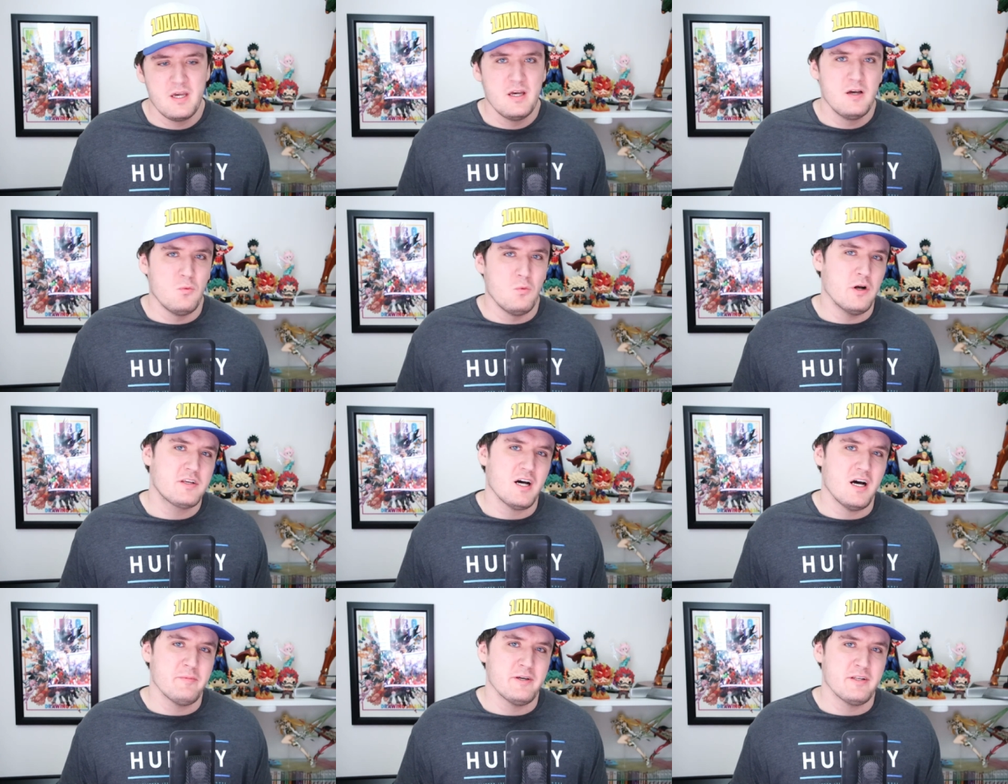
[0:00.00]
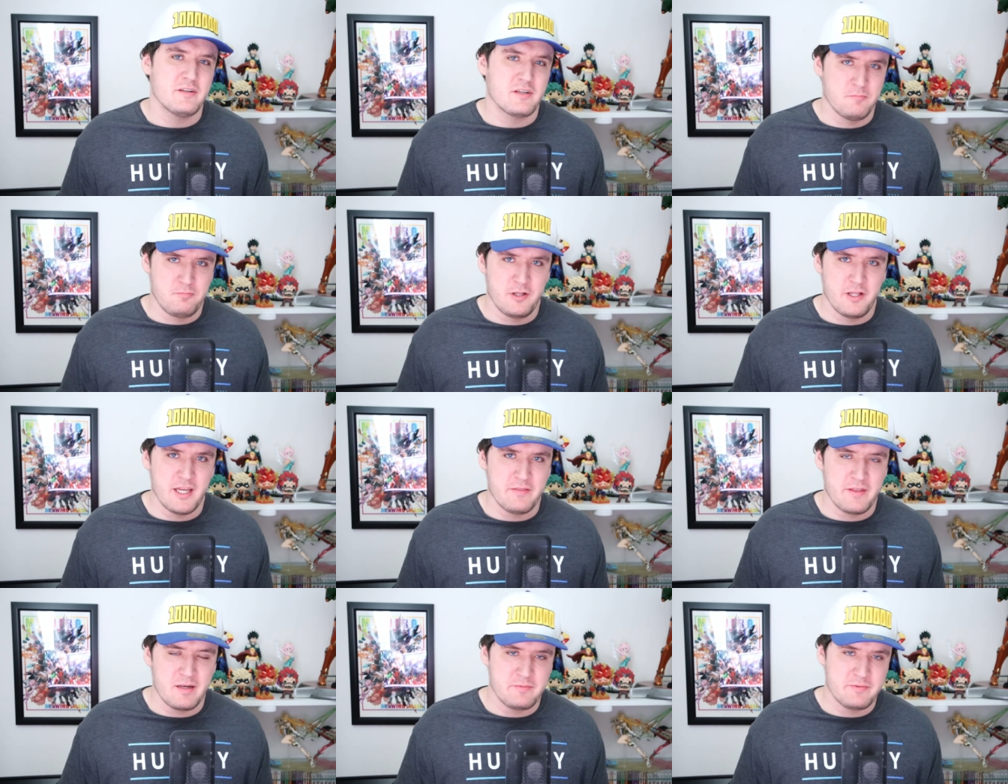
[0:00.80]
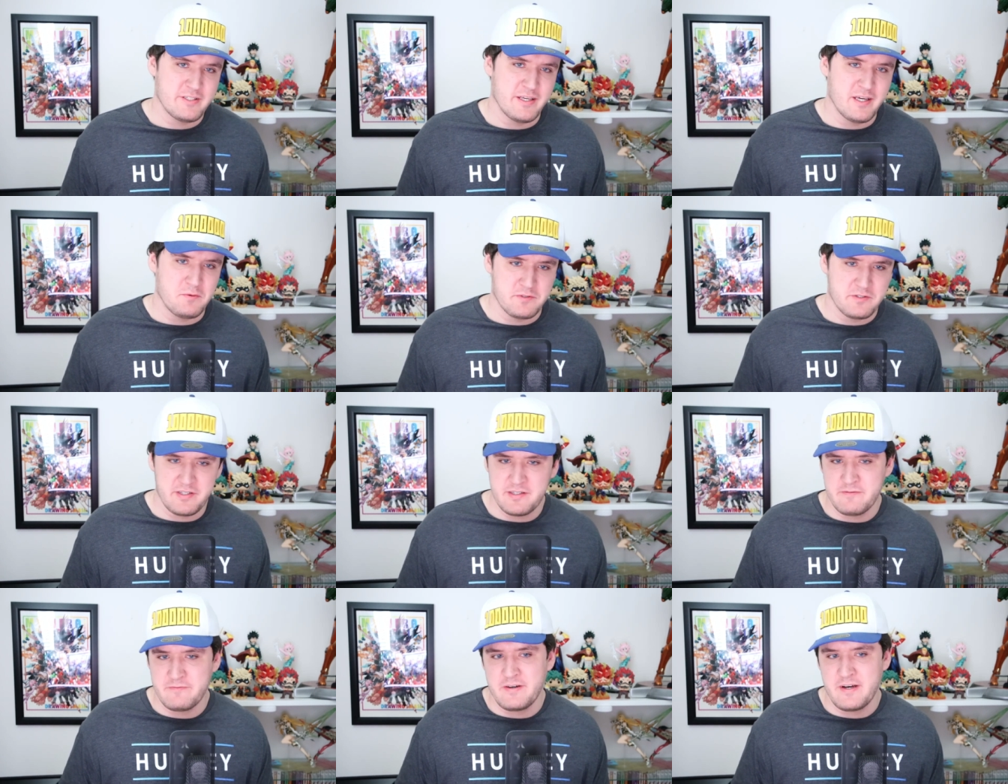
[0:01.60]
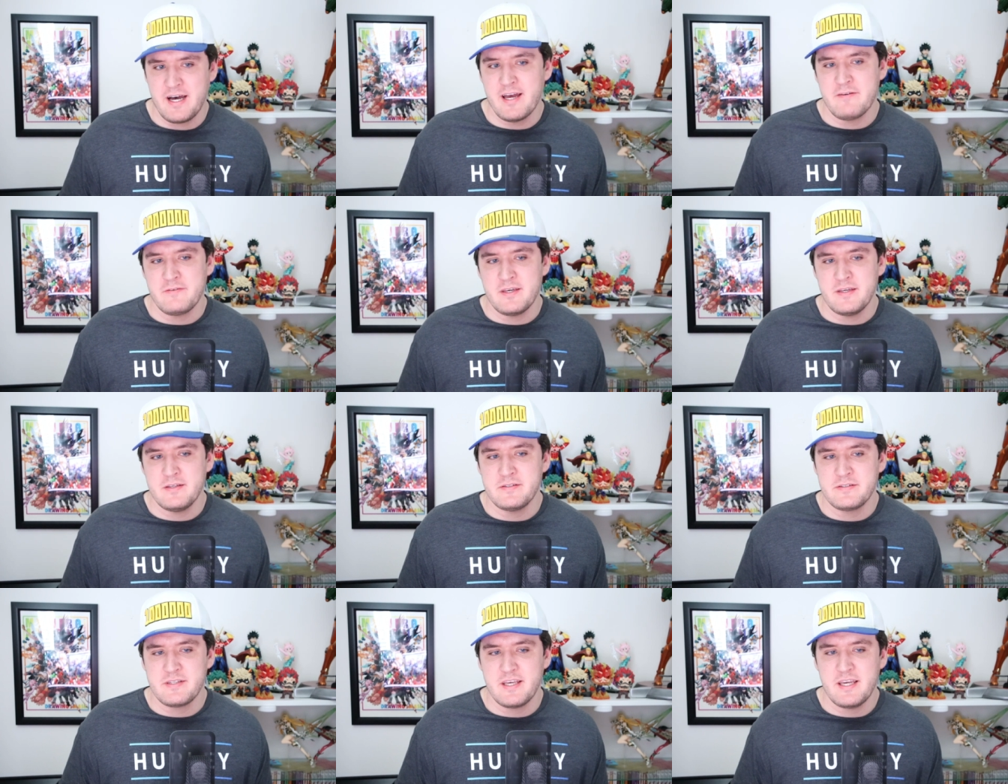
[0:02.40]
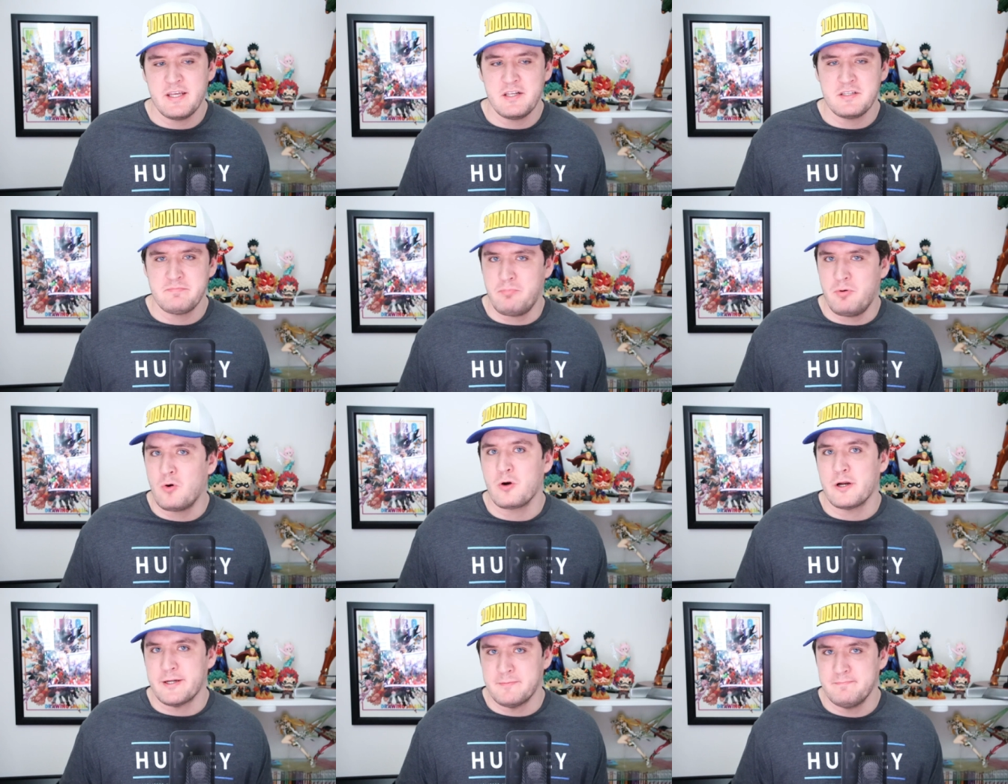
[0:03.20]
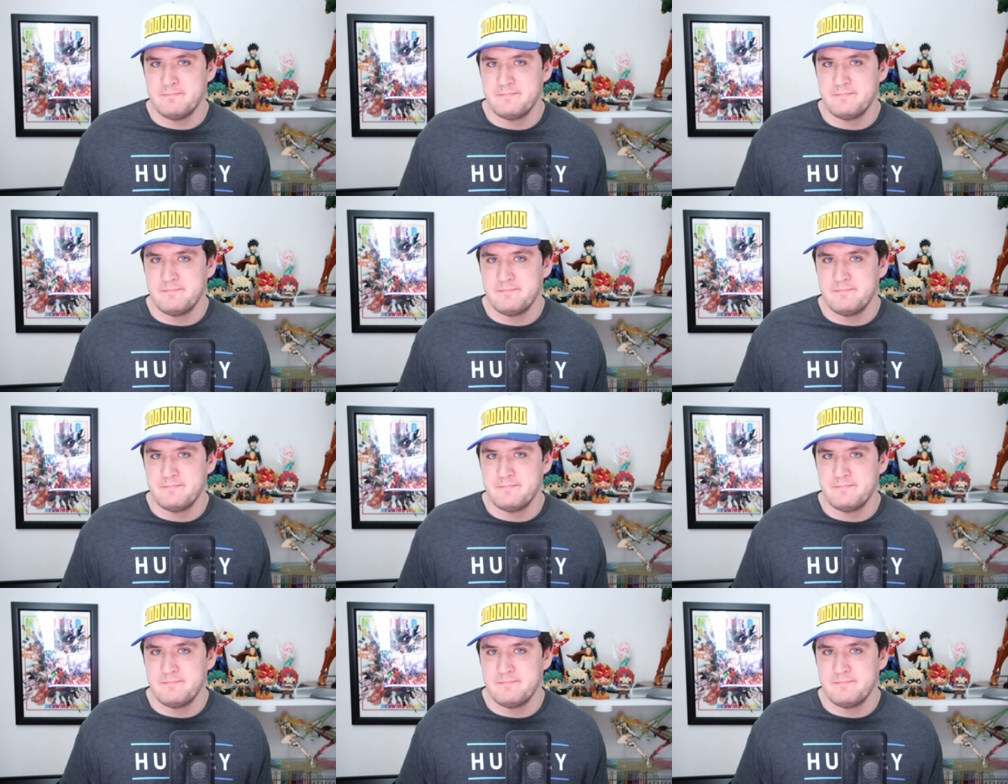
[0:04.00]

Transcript: One common complaint that I'm seeing with season 5 is it is boring.